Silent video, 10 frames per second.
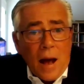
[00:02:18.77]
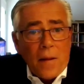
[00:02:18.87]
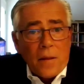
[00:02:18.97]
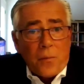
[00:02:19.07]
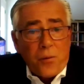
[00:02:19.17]

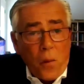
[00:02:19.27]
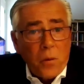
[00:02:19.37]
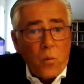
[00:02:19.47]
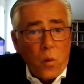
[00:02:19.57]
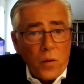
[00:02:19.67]
And the
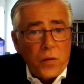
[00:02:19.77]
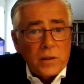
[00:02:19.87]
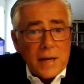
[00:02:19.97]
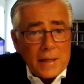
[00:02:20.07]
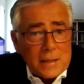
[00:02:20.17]
problem with the
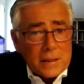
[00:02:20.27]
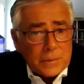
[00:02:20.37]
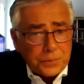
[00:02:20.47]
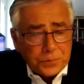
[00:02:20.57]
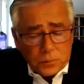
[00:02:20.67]
data